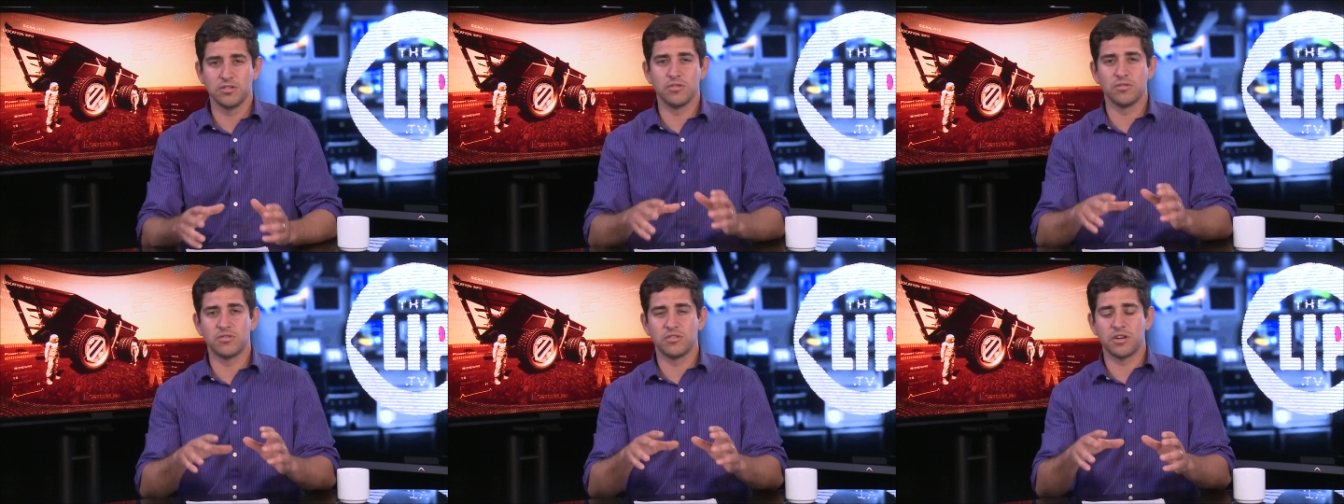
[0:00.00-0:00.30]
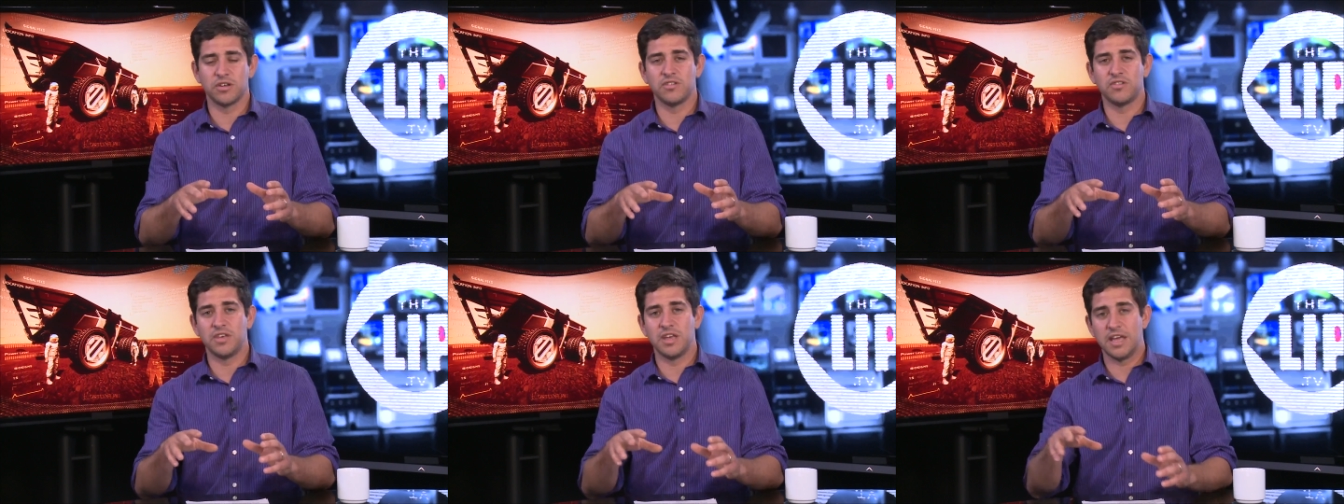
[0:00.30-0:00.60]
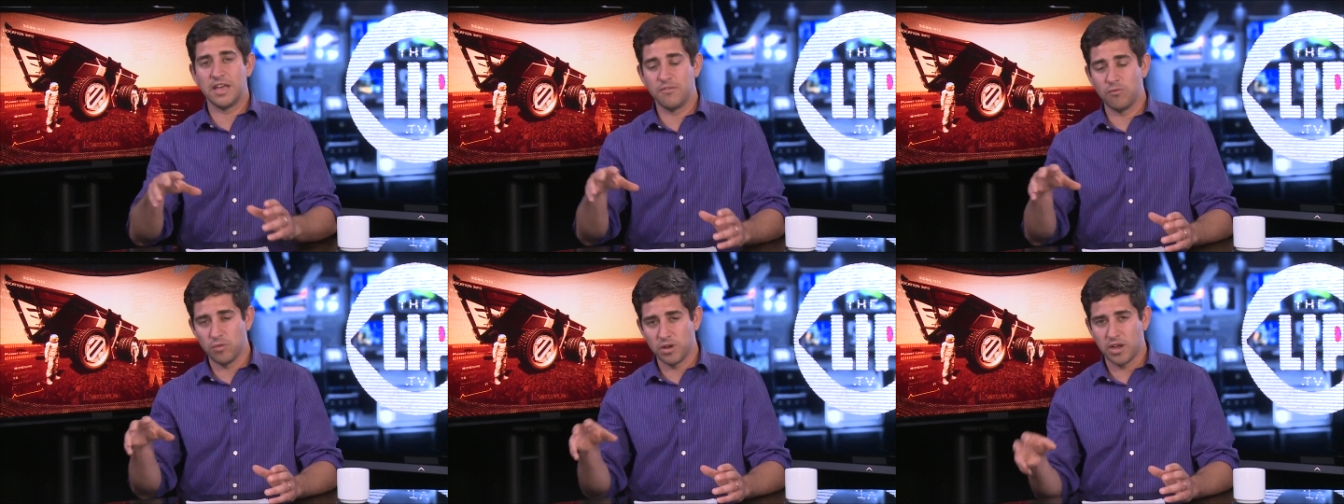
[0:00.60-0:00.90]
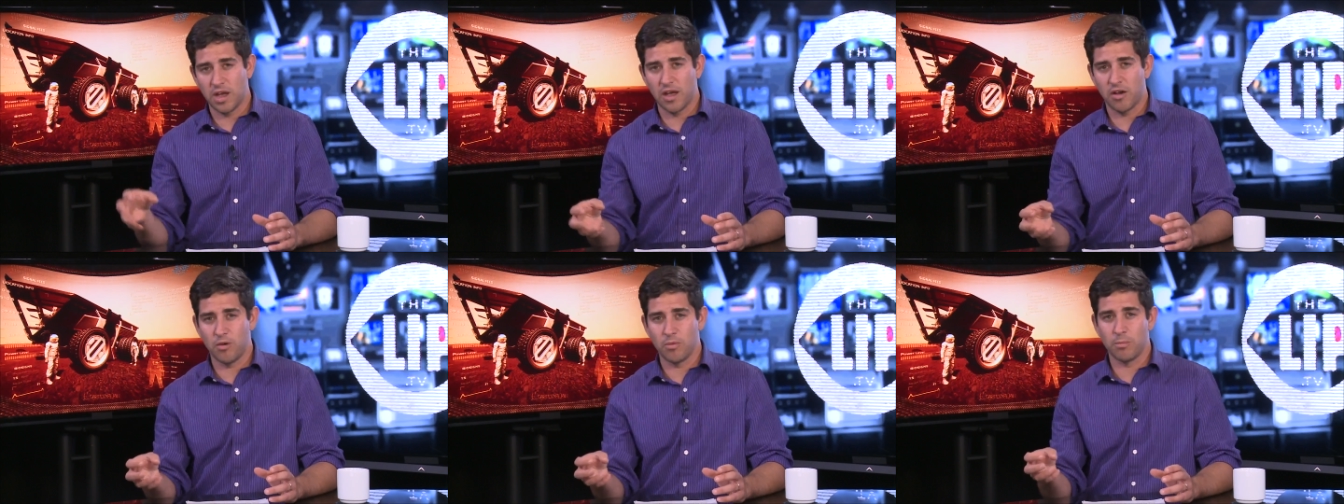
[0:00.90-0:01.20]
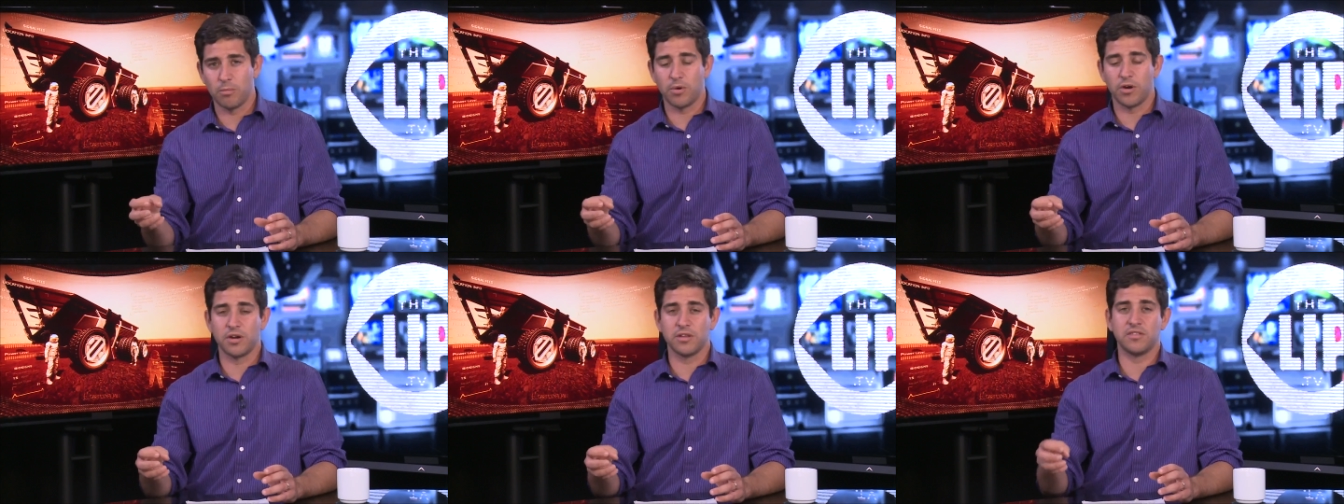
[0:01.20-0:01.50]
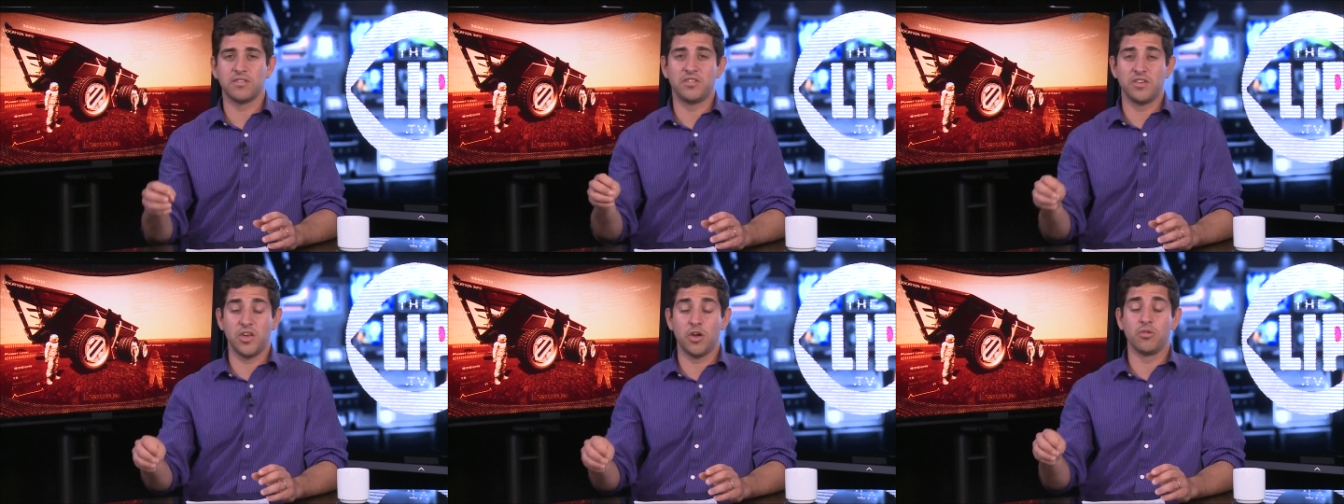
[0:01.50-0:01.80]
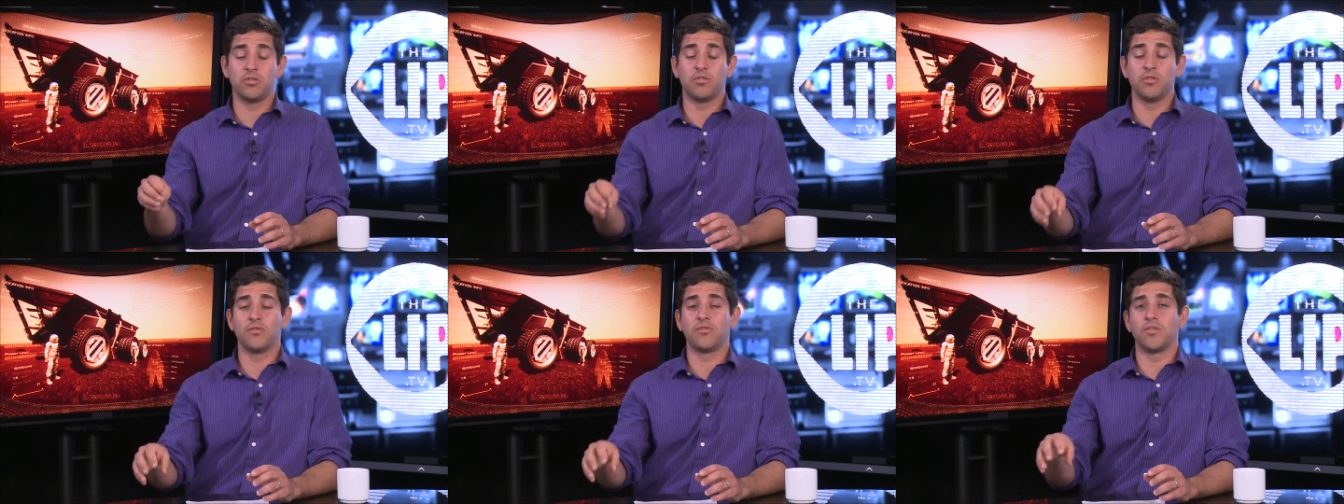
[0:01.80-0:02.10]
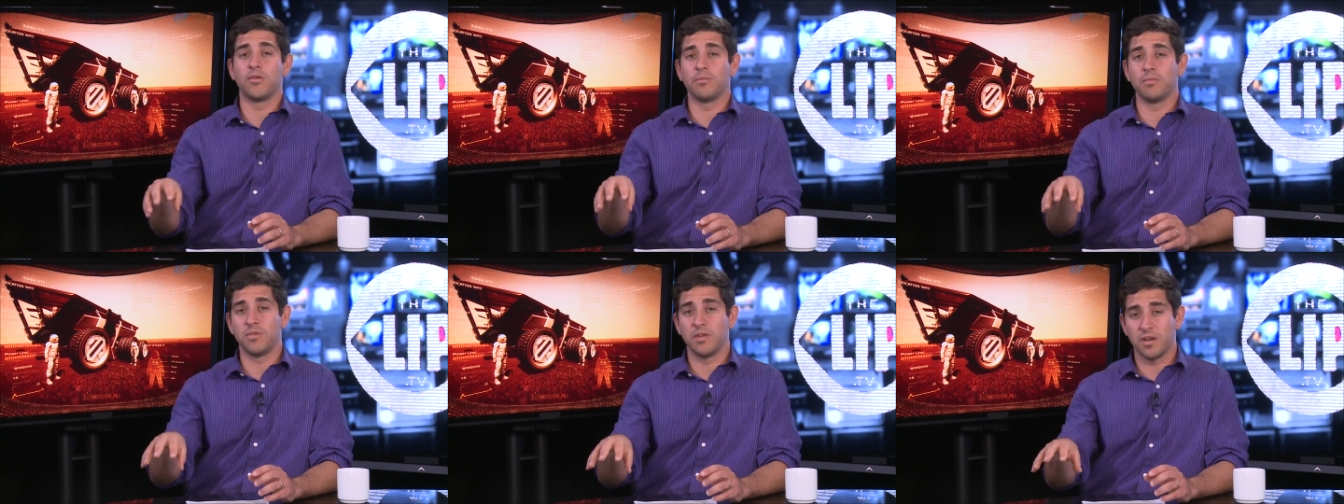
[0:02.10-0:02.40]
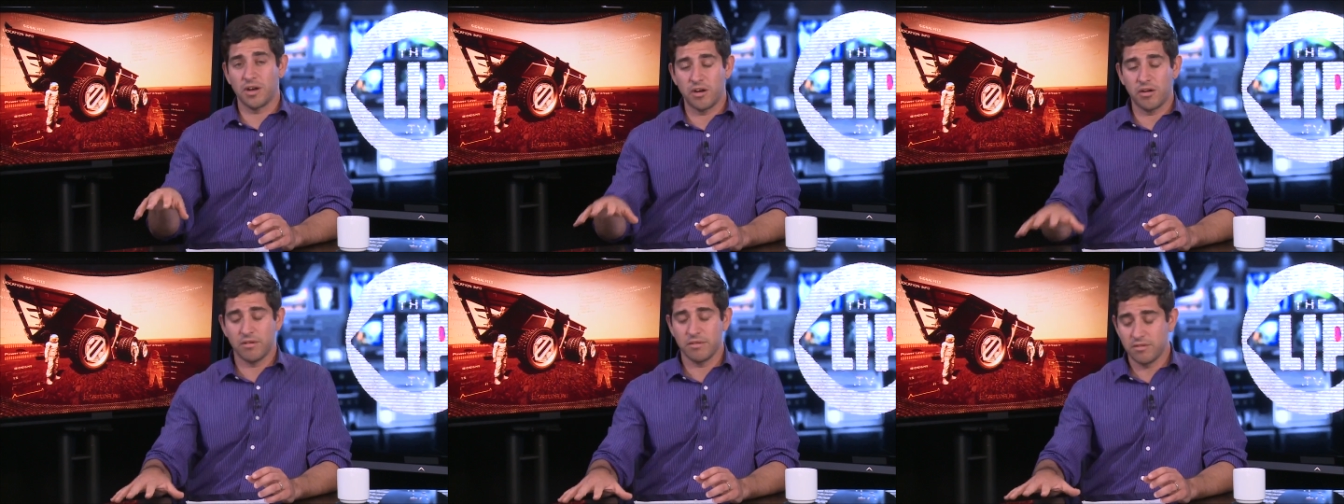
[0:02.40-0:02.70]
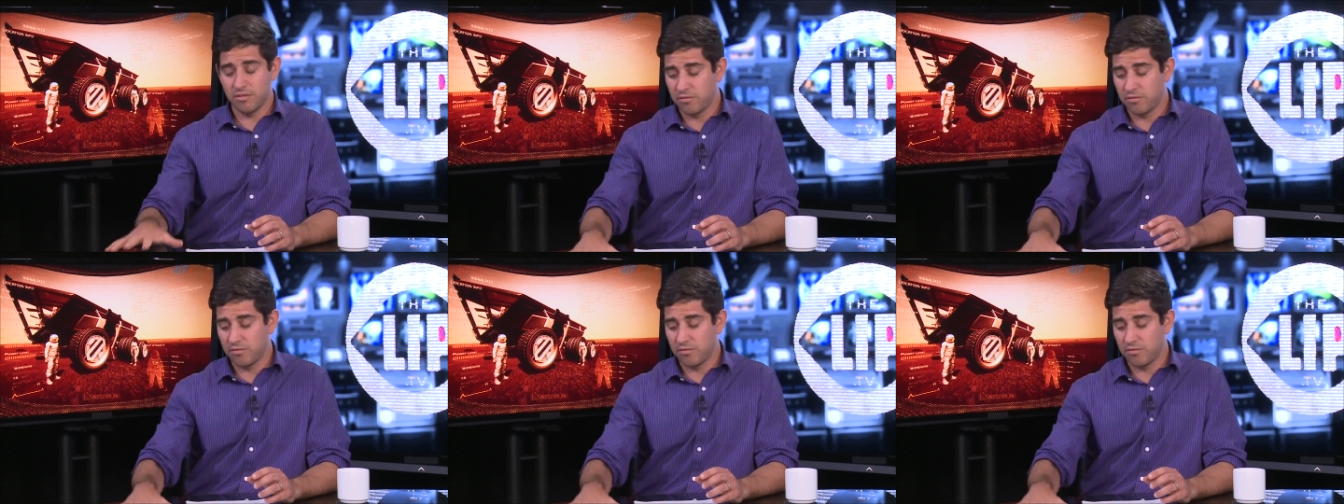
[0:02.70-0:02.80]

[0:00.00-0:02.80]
to start seeing if we can convert CO2